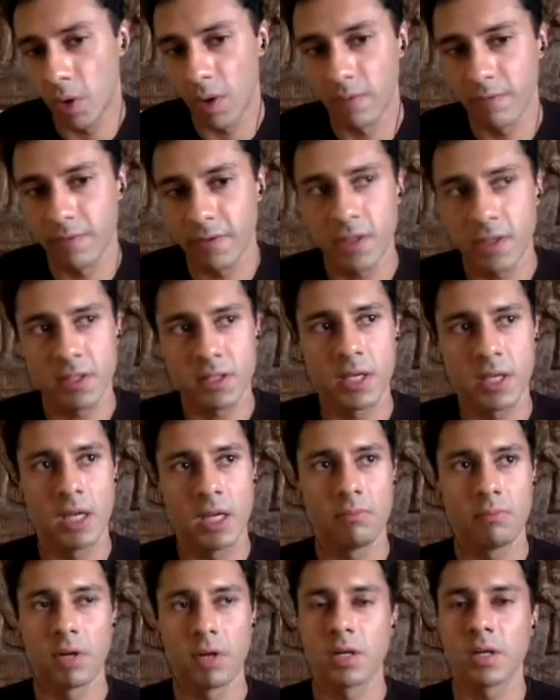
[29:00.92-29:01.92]
obvious,
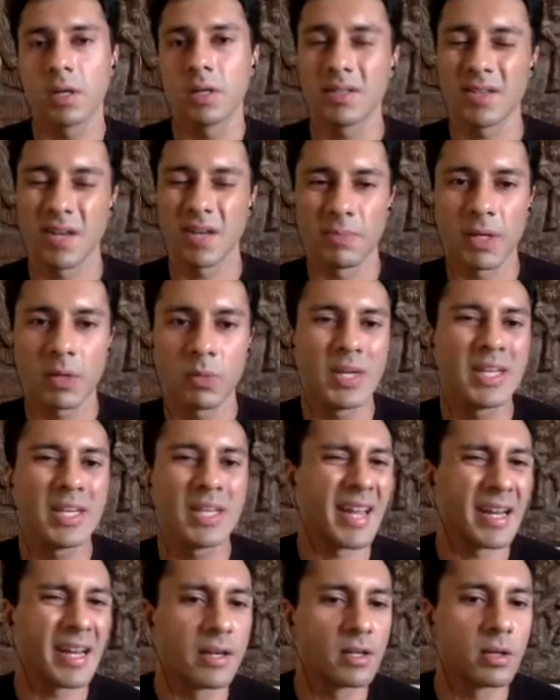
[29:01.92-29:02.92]
but something we
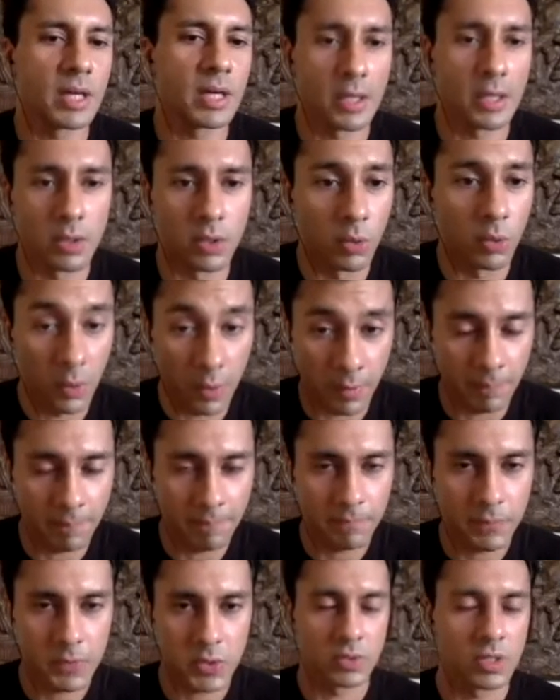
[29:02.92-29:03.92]
tend to ignore.
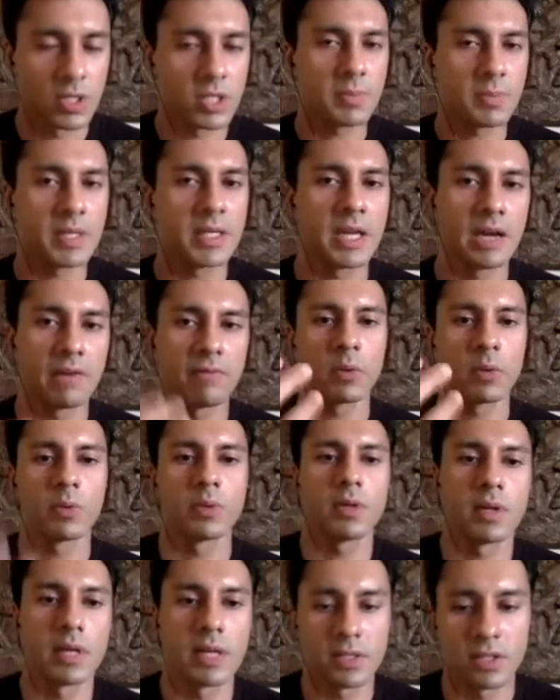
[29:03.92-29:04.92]
So just be careful with
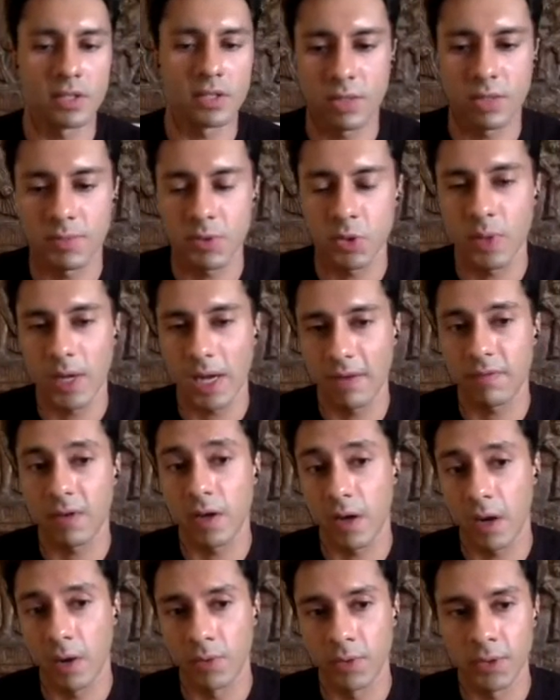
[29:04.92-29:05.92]
the relationships you have
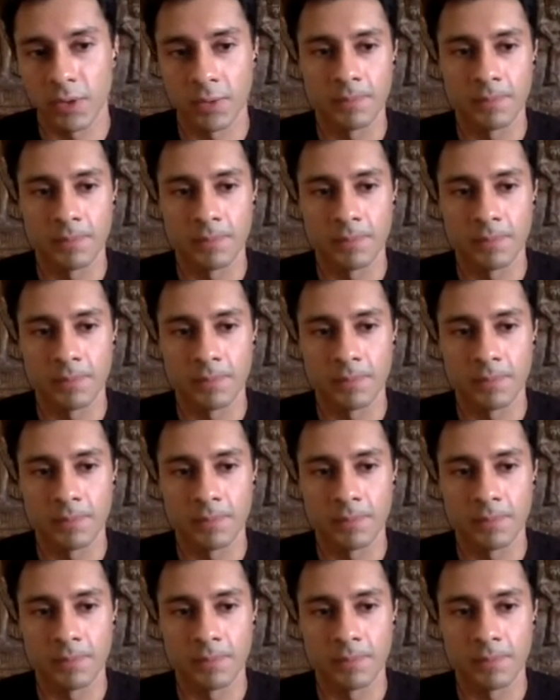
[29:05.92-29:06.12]
around you.